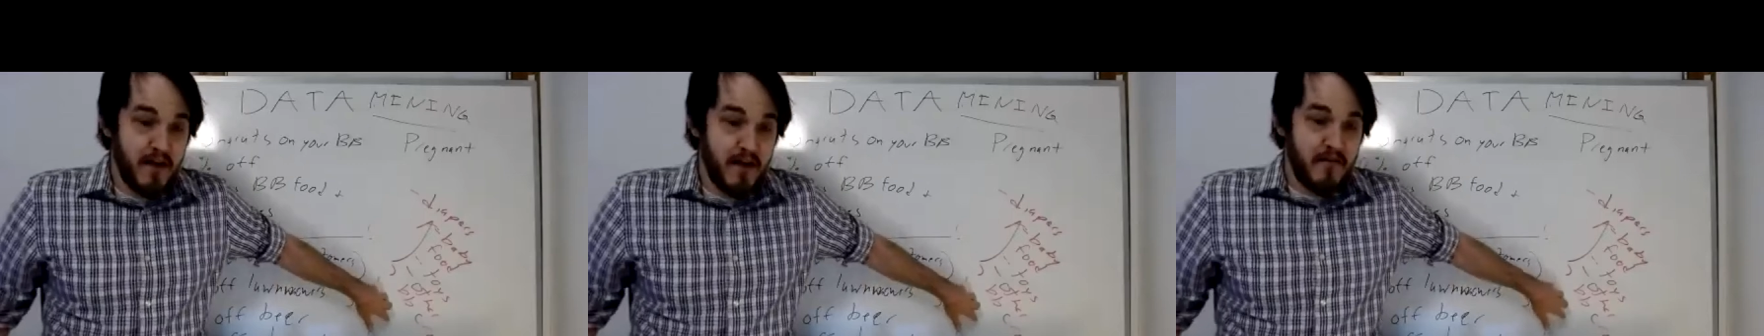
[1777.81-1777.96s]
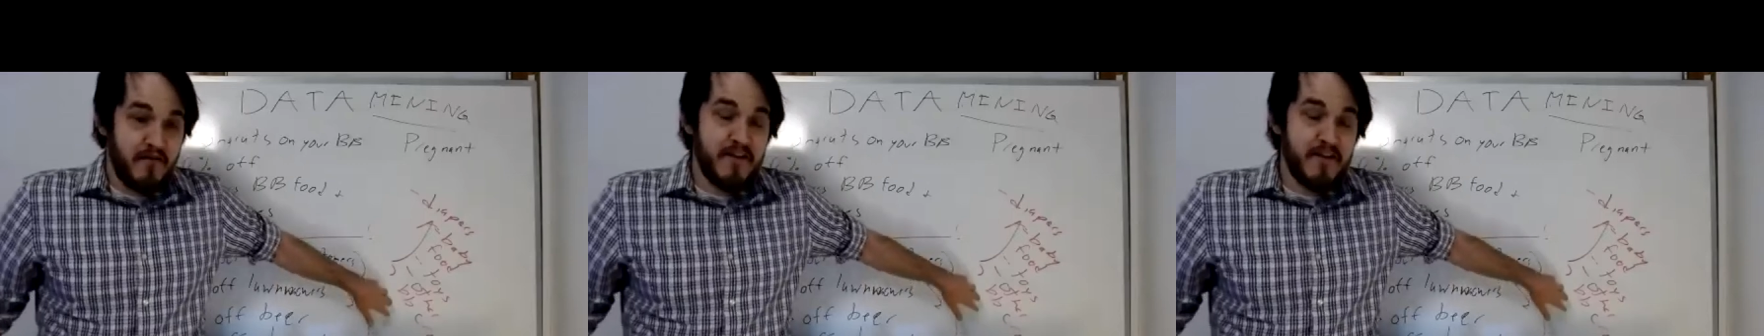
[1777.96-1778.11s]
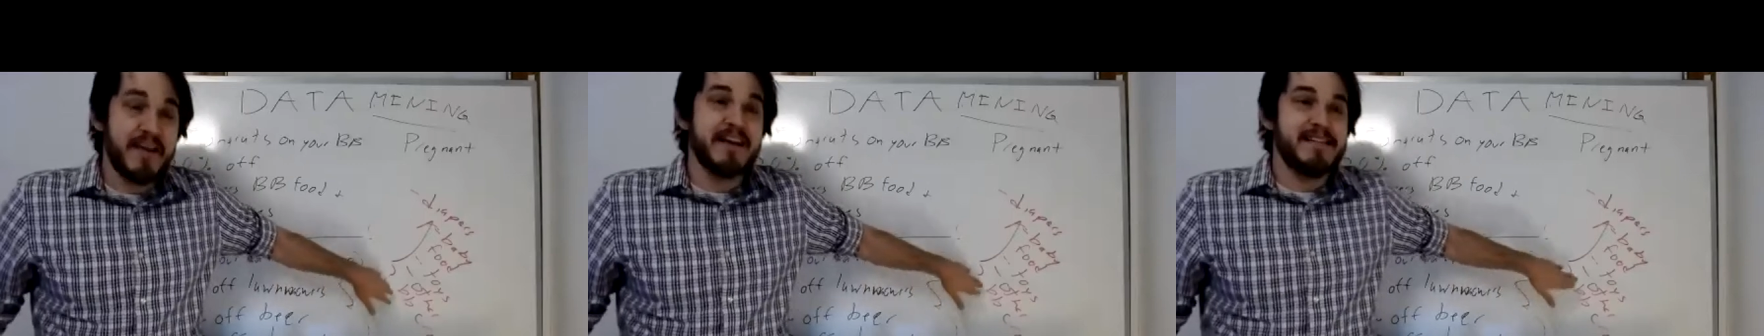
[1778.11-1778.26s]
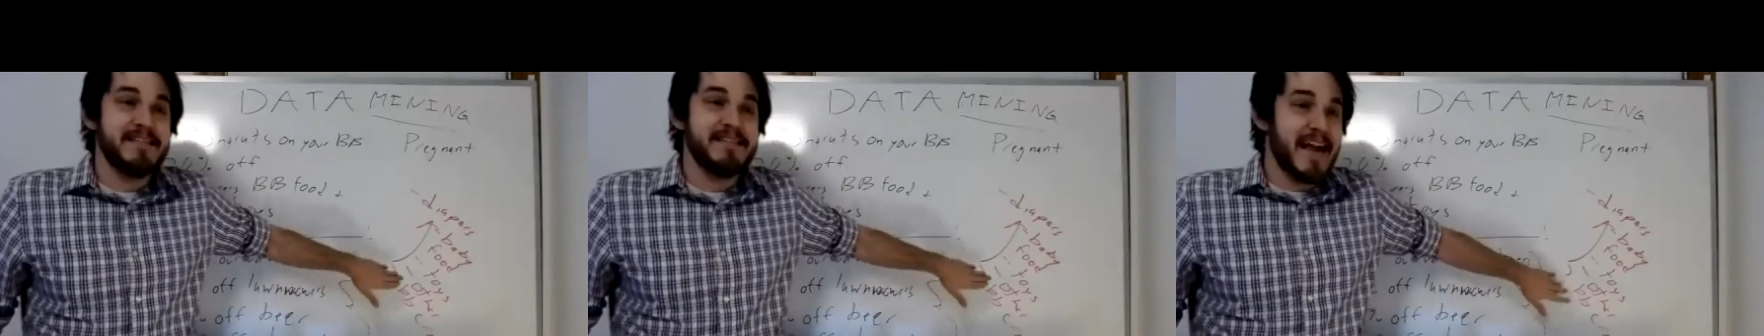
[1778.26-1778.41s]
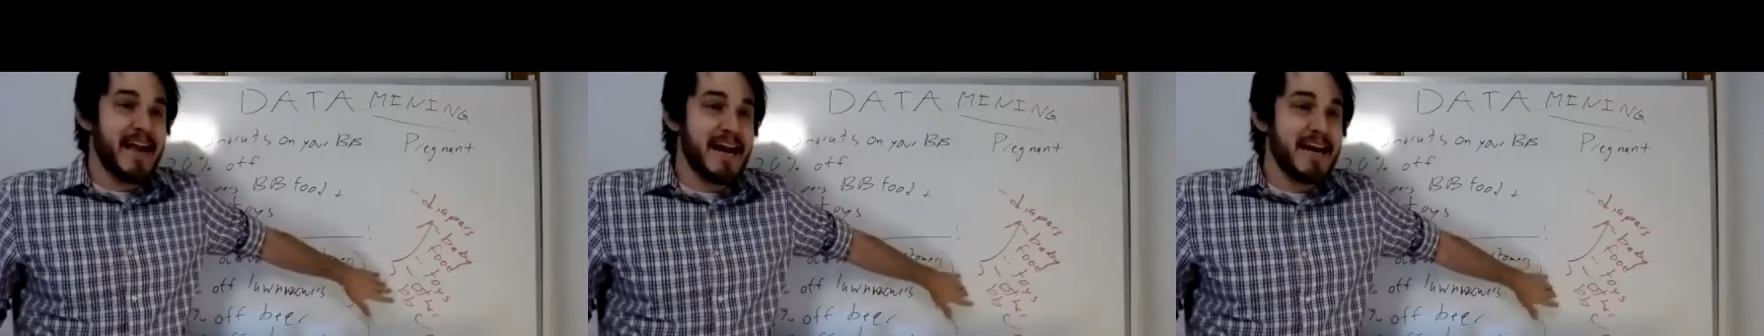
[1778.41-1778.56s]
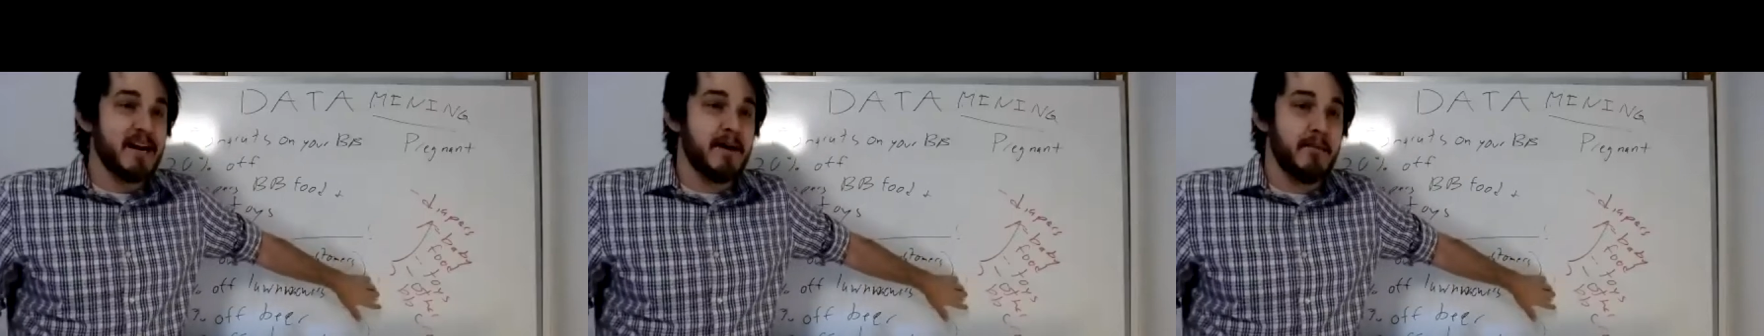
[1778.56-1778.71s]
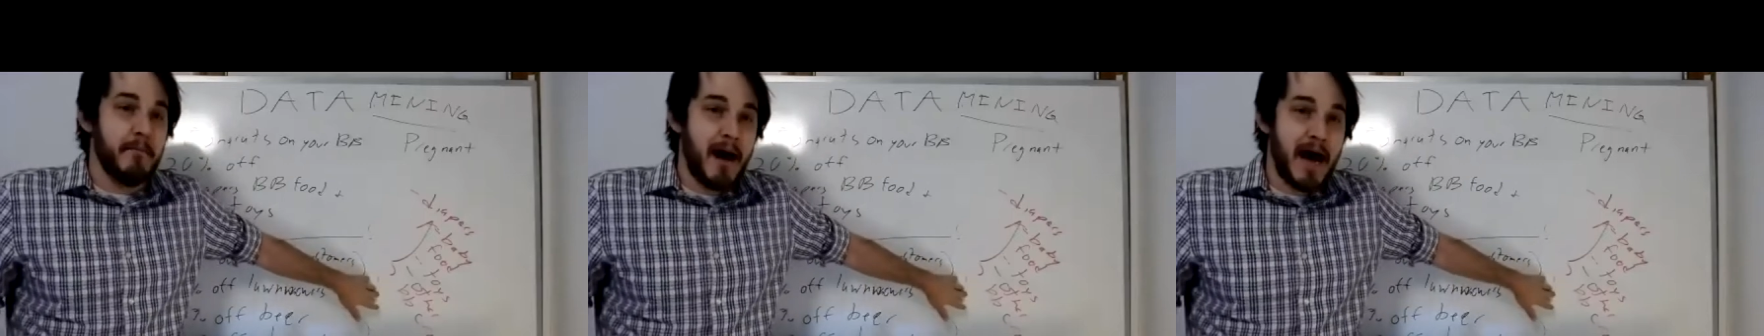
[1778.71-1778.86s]
via
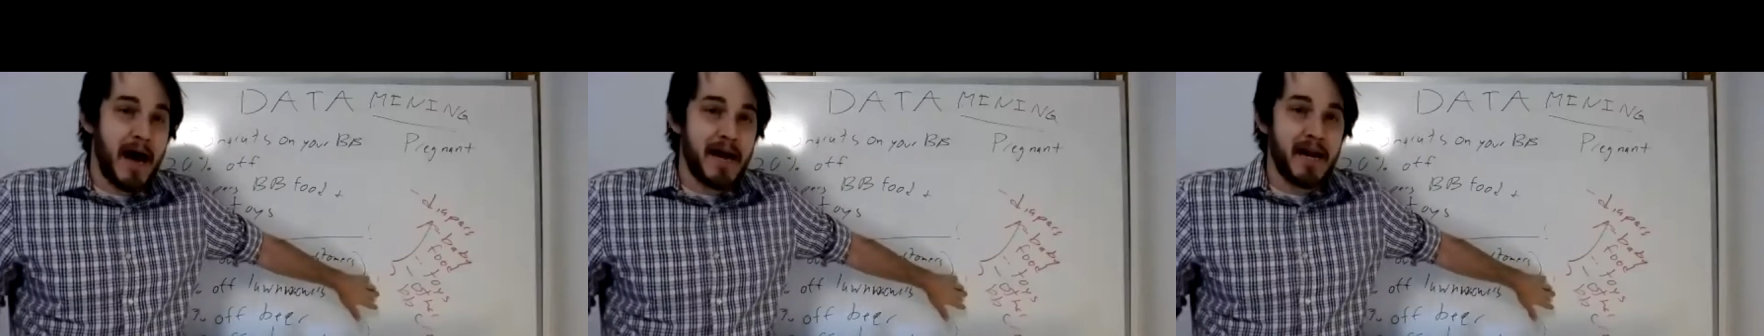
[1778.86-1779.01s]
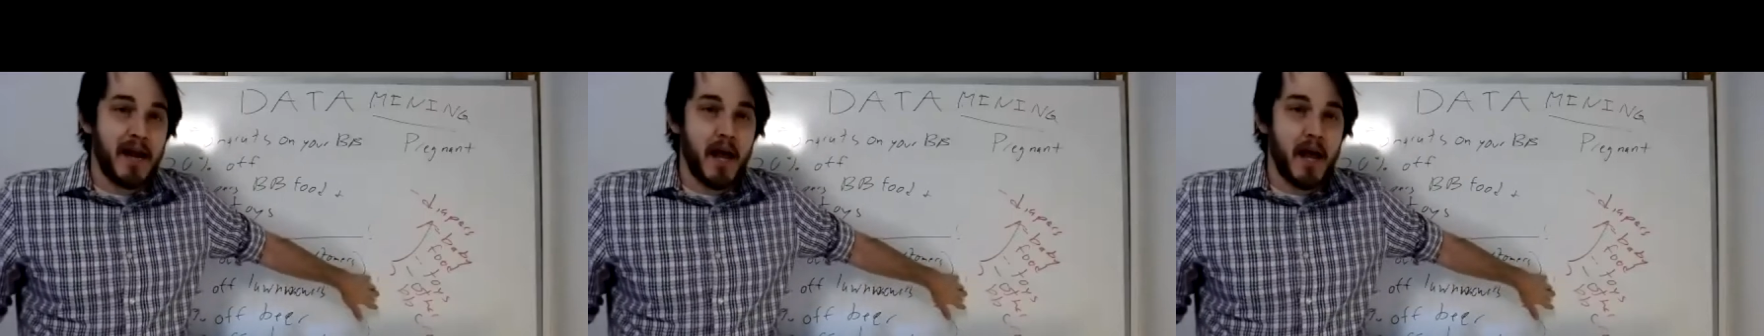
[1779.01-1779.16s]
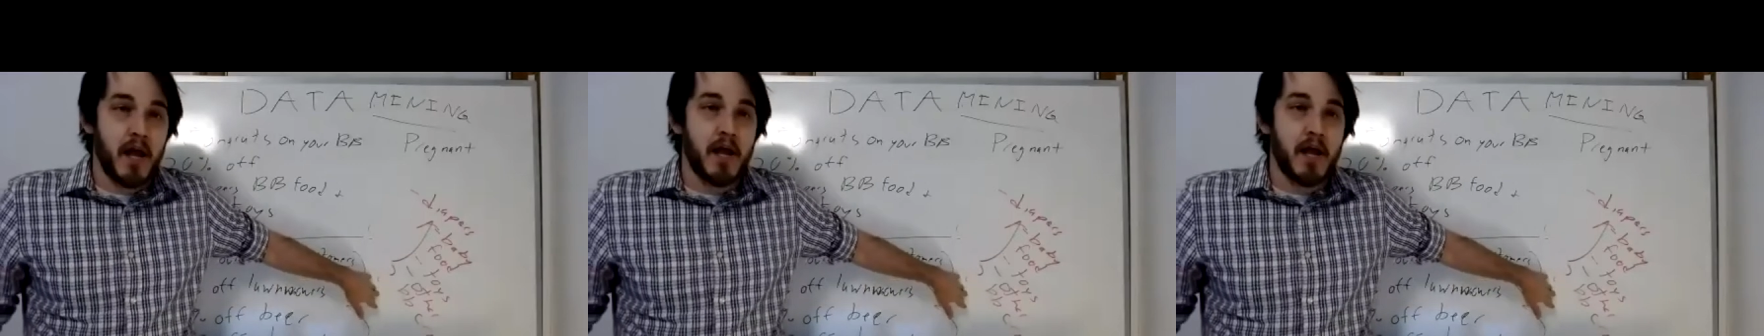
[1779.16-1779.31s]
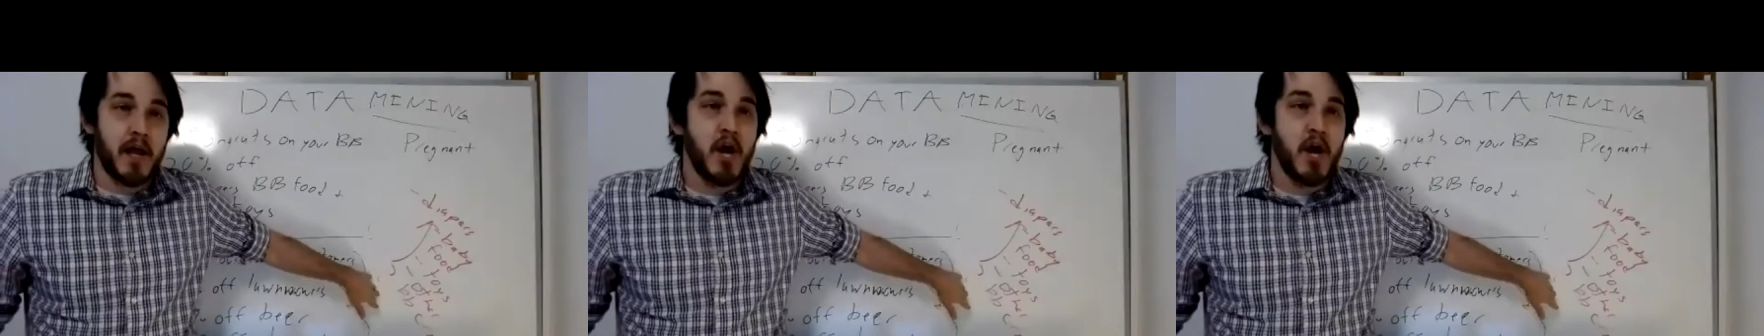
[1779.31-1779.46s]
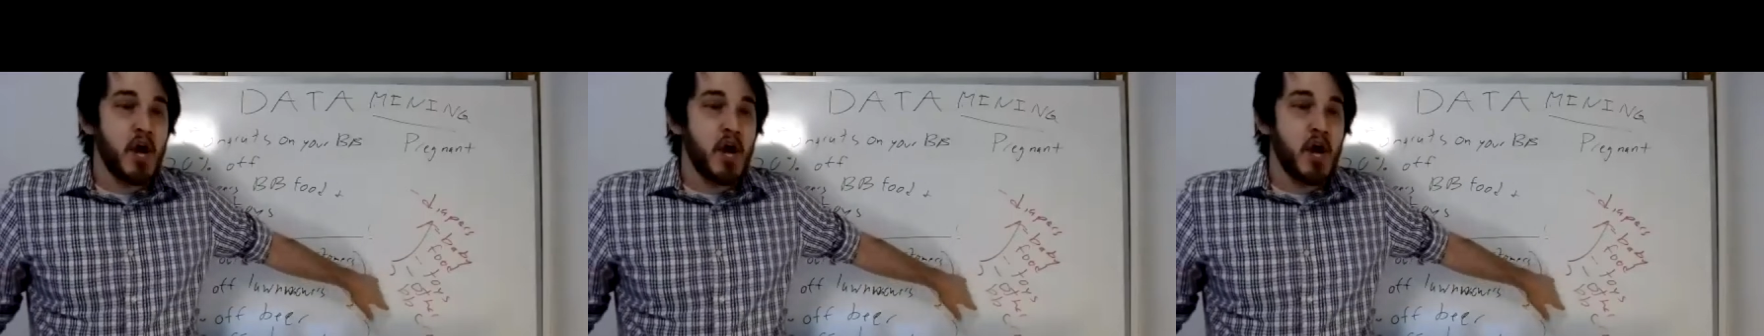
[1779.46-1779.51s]
data mining,